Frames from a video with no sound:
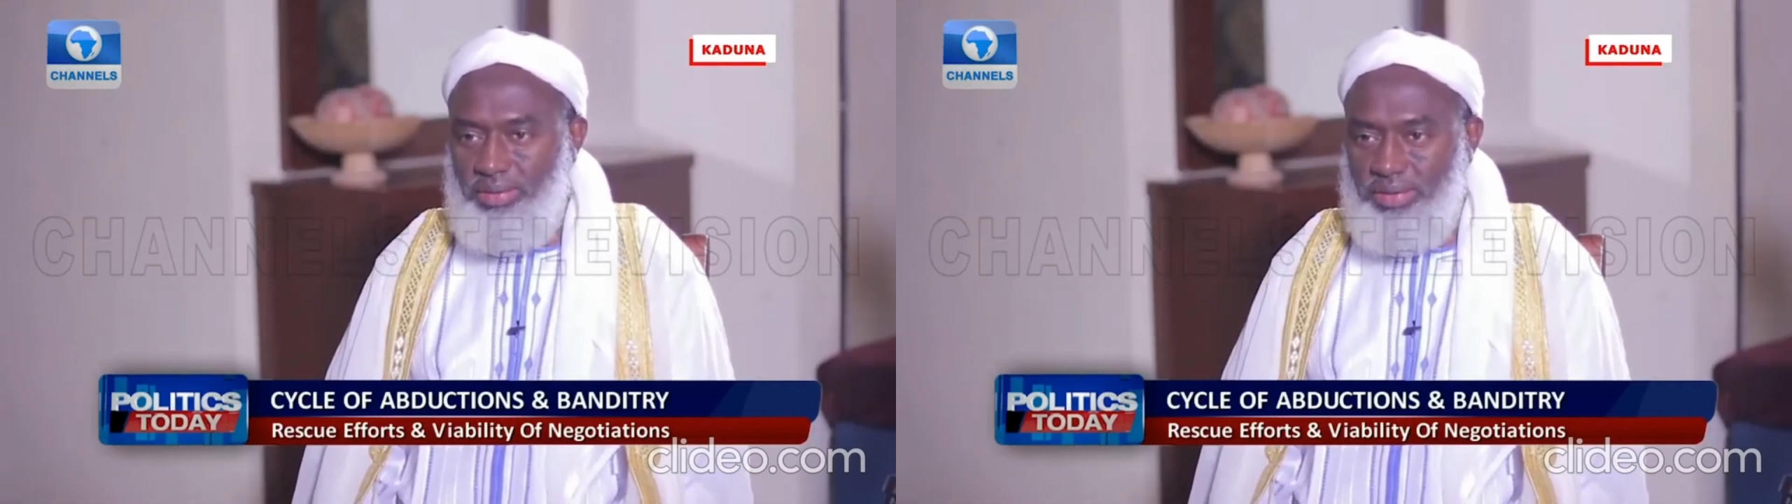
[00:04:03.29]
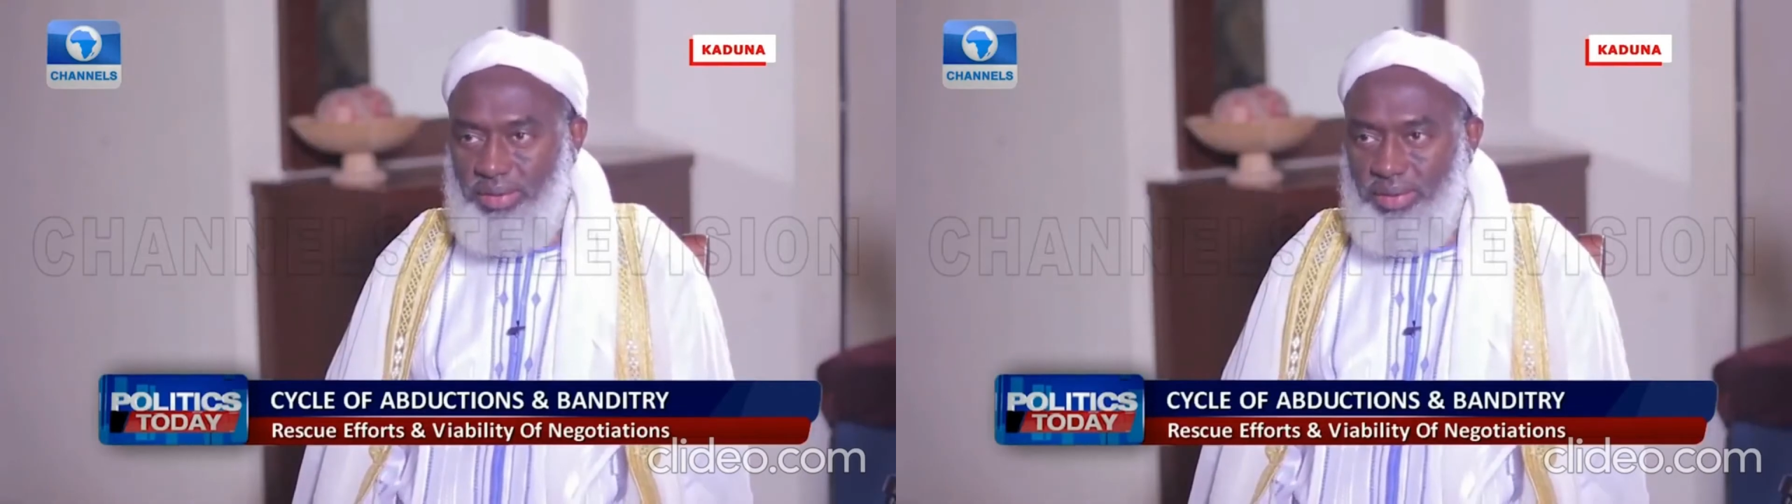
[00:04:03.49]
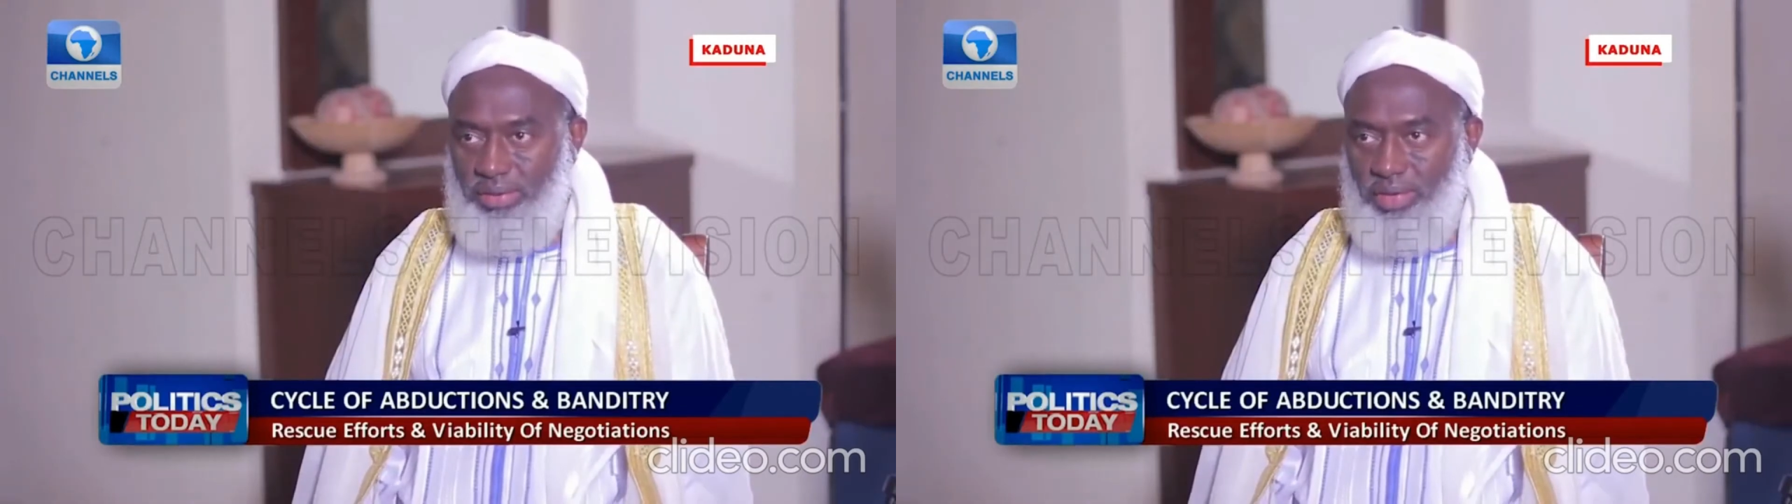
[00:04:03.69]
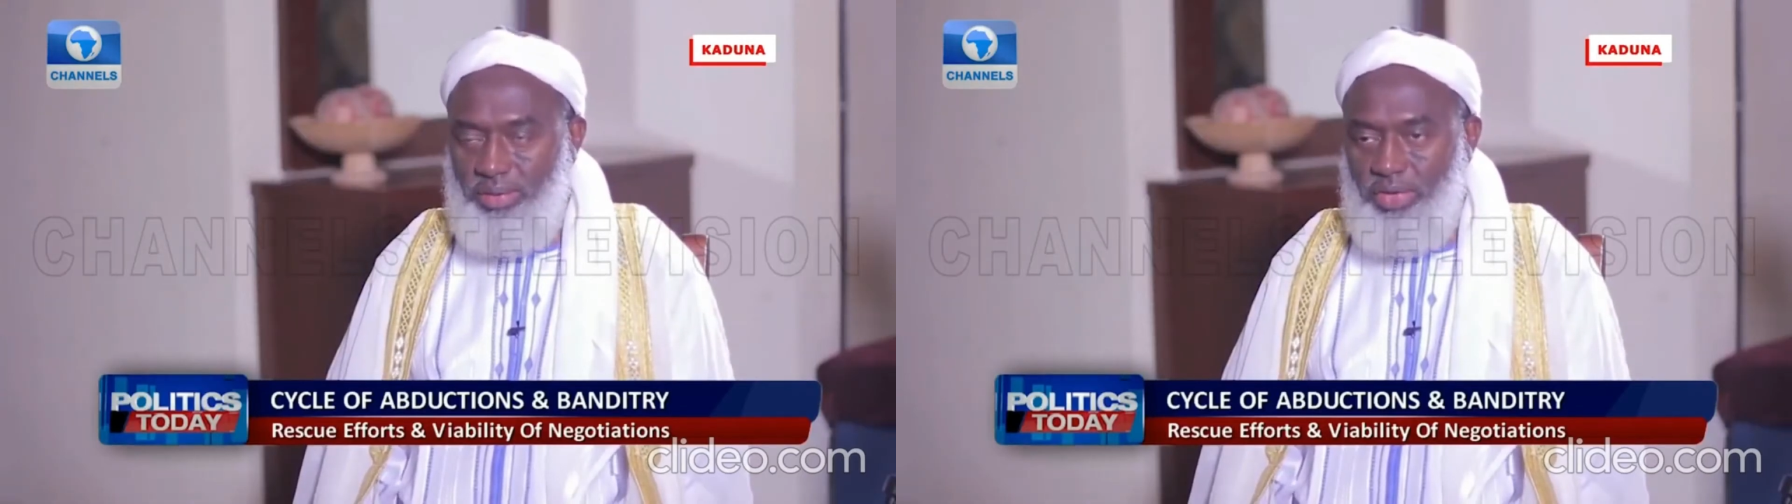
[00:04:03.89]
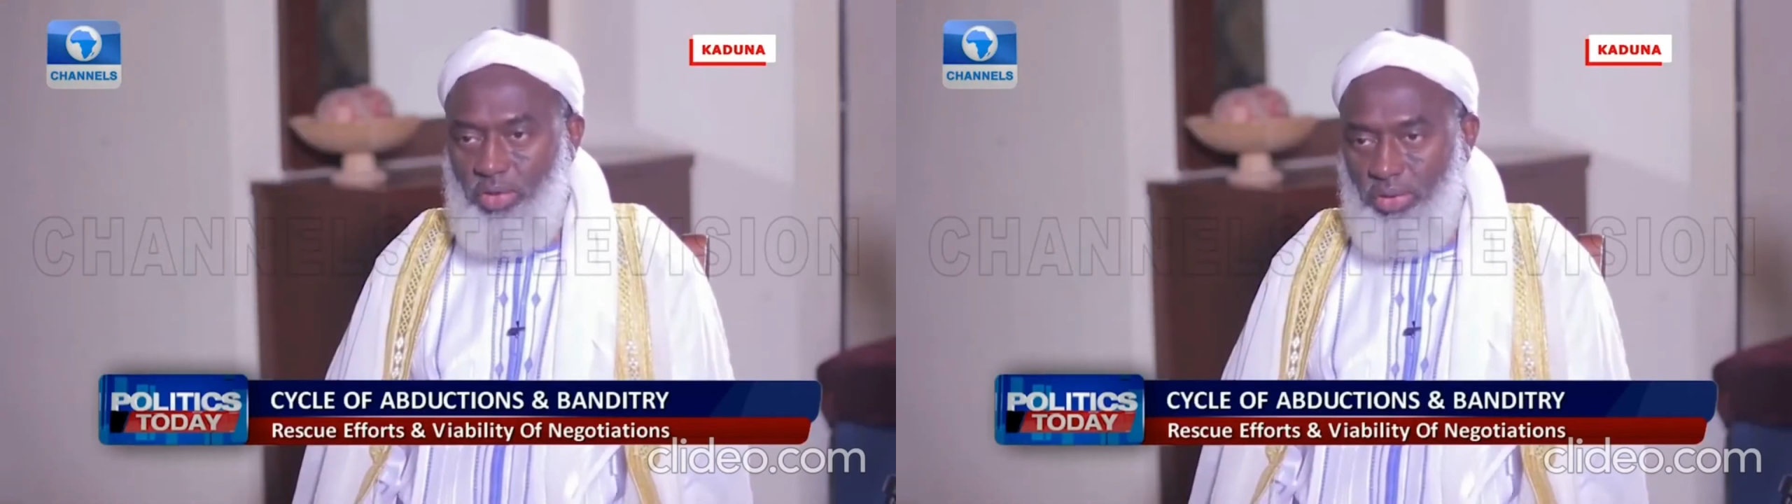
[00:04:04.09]
which is a
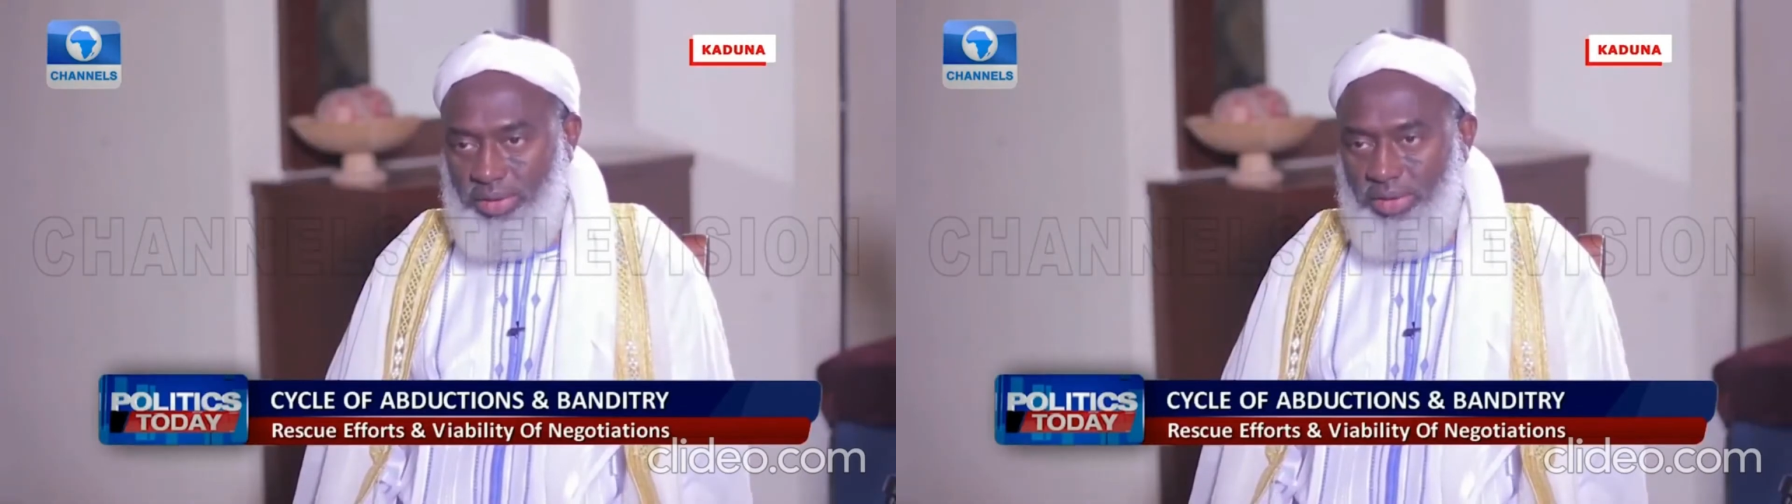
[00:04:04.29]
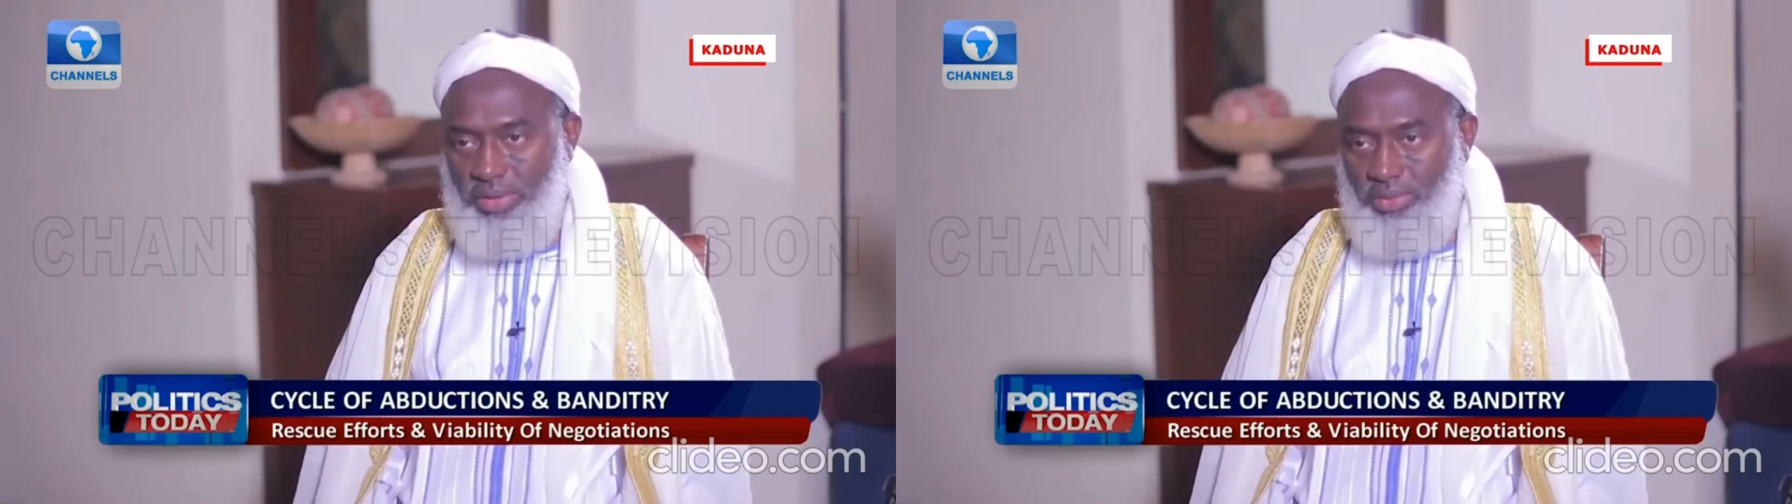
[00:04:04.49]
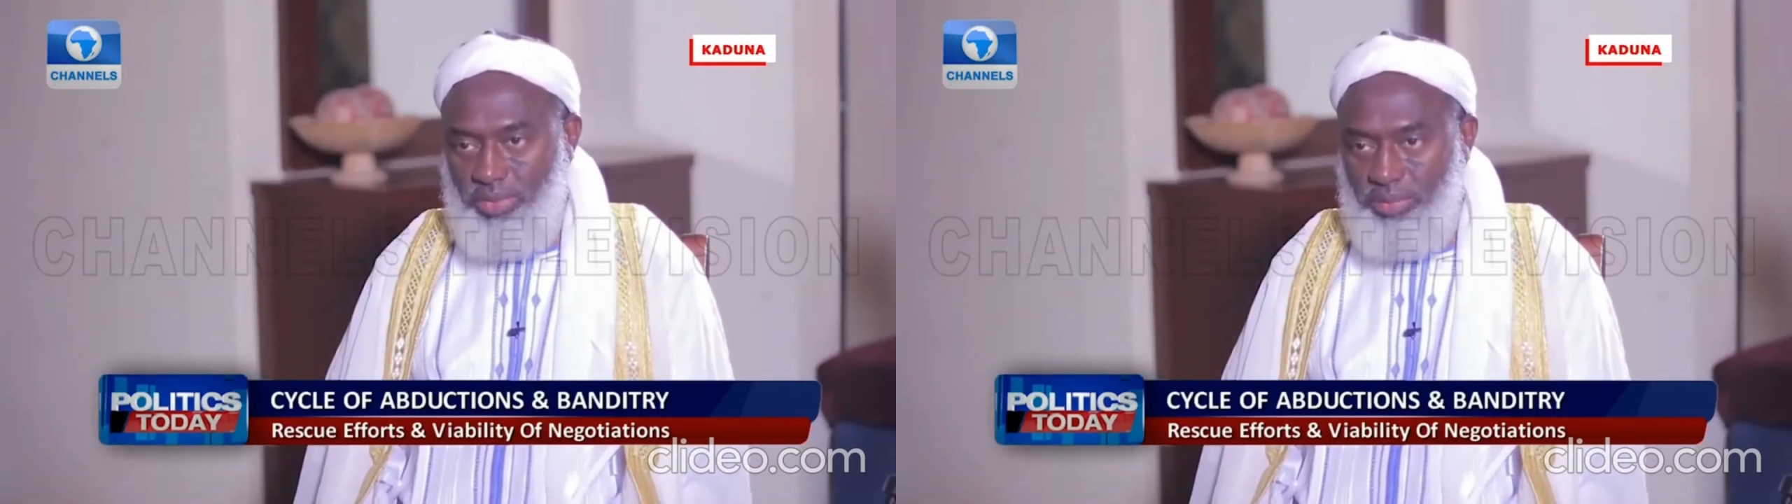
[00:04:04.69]
common knowledge that